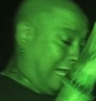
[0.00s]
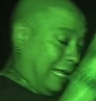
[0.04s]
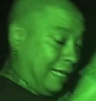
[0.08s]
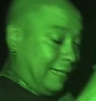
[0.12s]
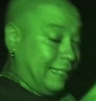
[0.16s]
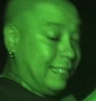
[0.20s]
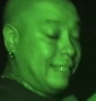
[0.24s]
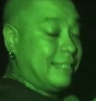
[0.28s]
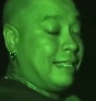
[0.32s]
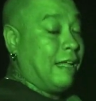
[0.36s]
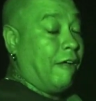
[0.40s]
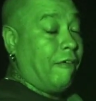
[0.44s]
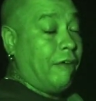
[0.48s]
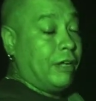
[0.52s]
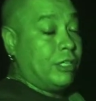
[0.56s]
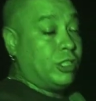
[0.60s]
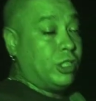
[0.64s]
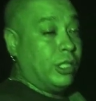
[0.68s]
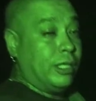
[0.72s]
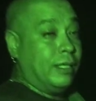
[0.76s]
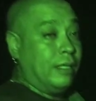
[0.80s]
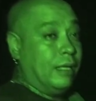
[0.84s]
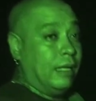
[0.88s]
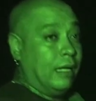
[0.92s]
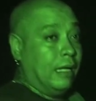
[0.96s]
like this
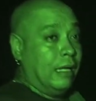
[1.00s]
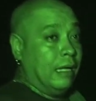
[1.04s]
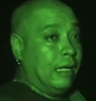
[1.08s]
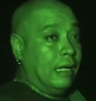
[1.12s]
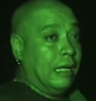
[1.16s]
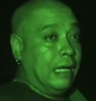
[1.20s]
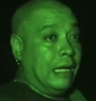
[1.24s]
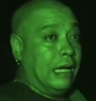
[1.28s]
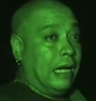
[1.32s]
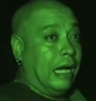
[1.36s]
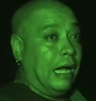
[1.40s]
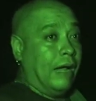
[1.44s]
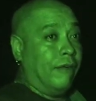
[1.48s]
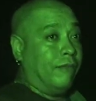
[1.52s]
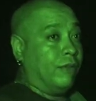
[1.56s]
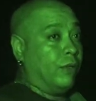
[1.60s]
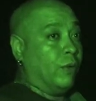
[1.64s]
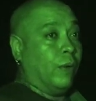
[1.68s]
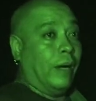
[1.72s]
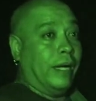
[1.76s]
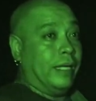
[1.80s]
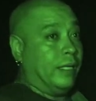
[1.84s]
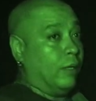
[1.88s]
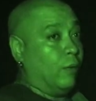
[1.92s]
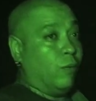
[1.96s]
direction, I have
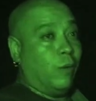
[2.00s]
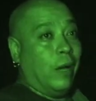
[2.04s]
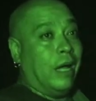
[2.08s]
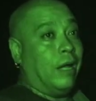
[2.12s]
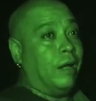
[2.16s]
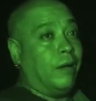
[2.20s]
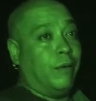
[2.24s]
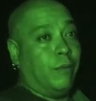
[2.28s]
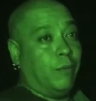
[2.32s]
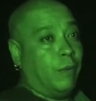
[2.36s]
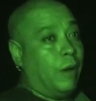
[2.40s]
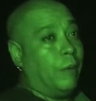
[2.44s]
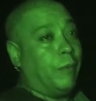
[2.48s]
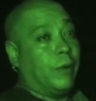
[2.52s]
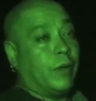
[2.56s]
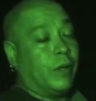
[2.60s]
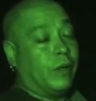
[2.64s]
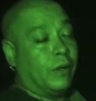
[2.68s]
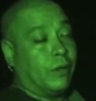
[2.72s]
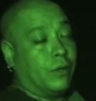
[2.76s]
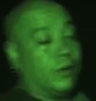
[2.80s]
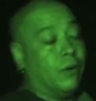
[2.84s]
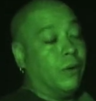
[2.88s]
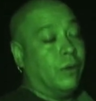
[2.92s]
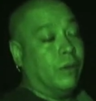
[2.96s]
no idea where we're
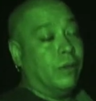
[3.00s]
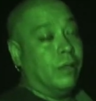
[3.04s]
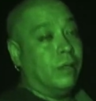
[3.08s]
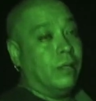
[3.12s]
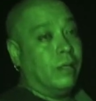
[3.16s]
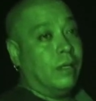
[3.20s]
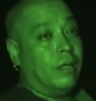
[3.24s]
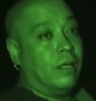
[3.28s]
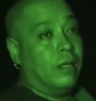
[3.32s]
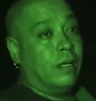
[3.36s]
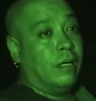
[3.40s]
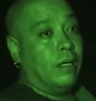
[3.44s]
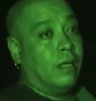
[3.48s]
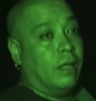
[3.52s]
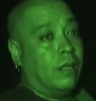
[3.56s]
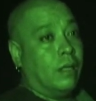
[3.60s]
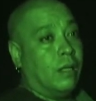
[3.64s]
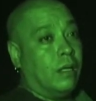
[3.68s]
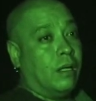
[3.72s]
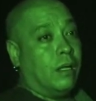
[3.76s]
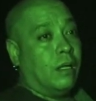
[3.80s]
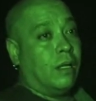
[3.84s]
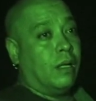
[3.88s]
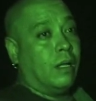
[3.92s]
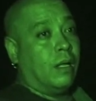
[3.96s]
gonna go. I'm
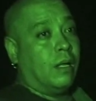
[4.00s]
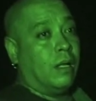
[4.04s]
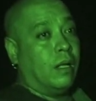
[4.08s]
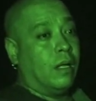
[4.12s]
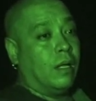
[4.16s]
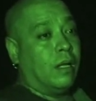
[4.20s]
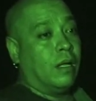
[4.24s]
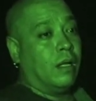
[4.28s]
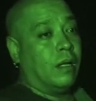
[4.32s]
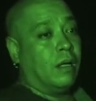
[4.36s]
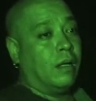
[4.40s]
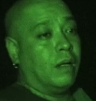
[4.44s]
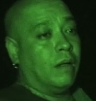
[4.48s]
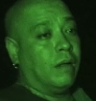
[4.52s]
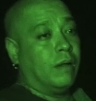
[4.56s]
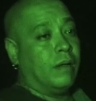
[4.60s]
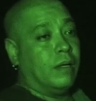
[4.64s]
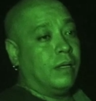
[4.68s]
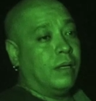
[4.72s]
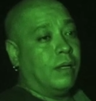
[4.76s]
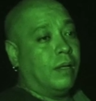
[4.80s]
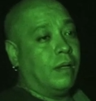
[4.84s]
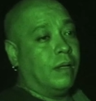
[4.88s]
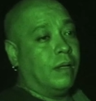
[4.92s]
looking at the map. It's